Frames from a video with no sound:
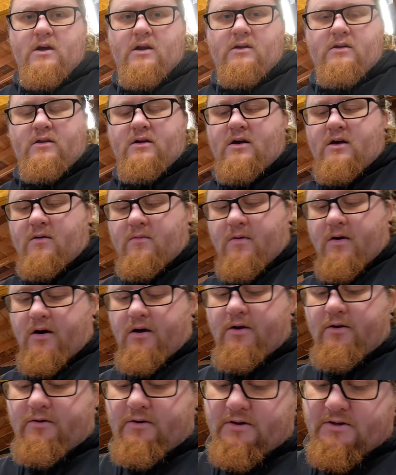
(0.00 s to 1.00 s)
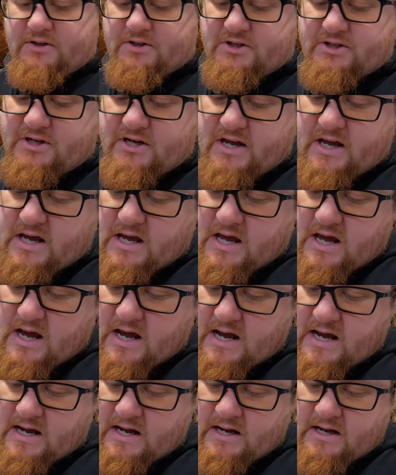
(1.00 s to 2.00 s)
don't know how well you can see,
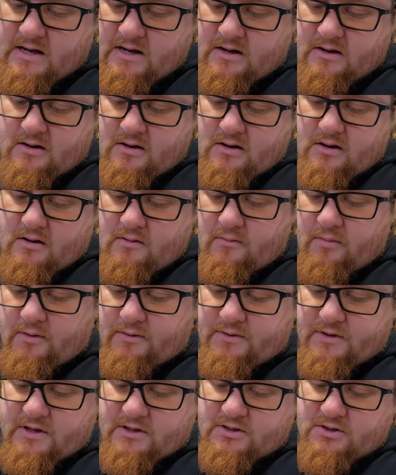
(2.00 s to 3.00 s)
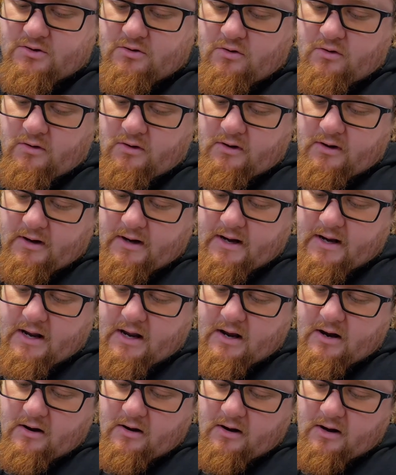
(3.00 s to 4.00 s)
but this corner
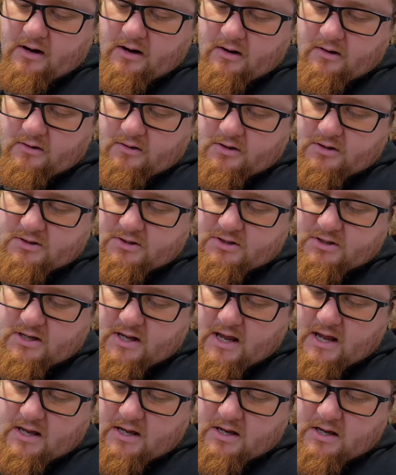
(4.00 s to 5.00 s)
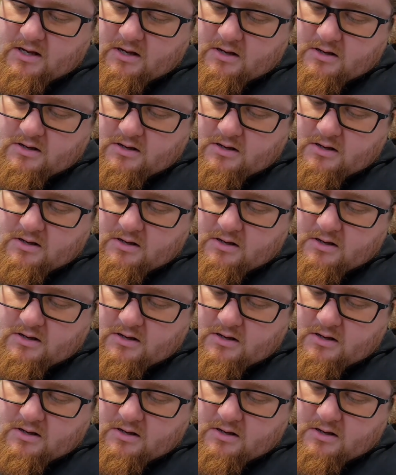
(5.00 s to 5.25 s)
here, and it looks like